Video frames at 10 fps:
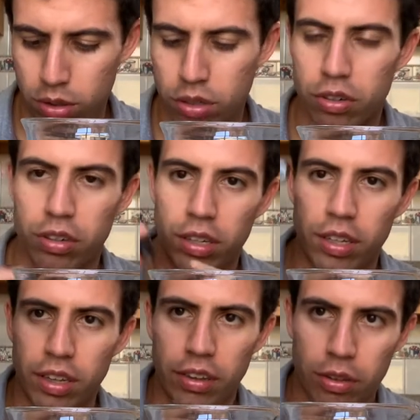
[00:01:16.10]
Turning
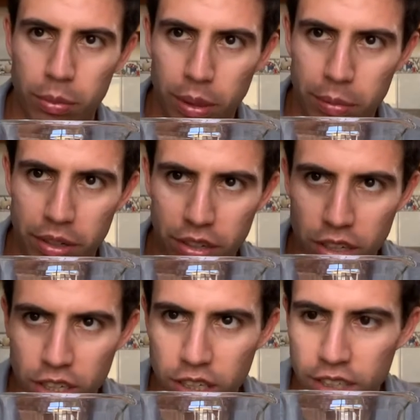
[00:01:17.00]
the thermometer
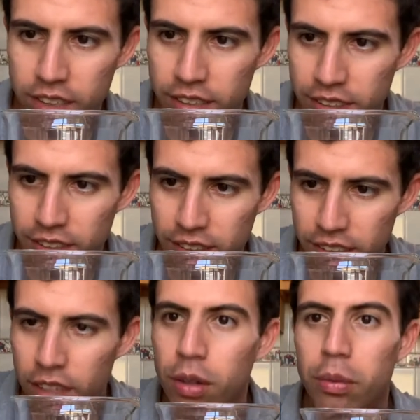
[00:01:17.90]
on.
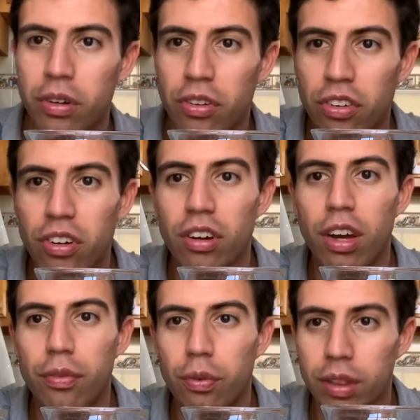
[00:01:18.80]
We're going to start
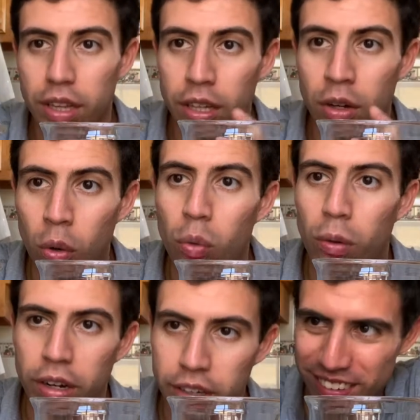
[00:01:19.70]
off with the cold
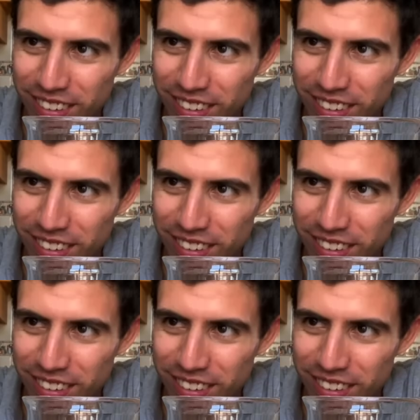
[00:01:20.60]
water.